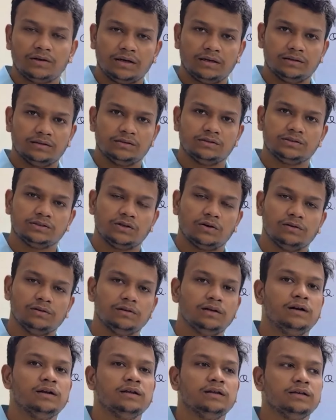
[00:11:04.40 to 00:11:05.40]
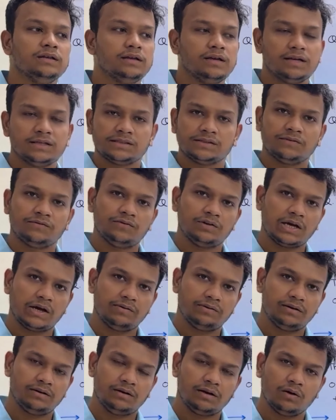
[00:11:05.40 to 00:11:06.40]
can solve that. In case if you have
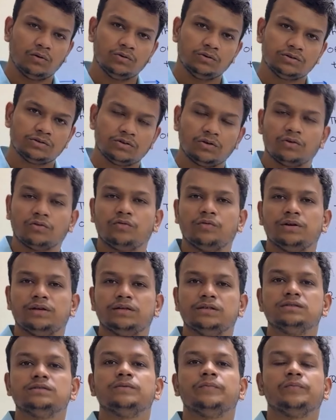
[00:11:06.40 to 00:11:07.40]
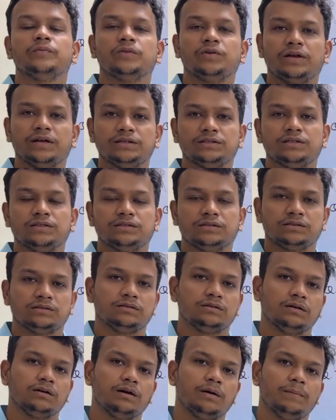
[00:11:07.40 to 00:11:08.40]
any doubts or queries, you can just
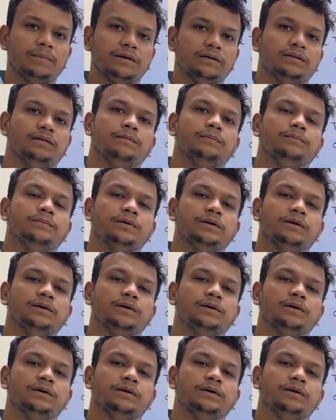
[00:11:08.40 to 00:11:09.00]
comment them.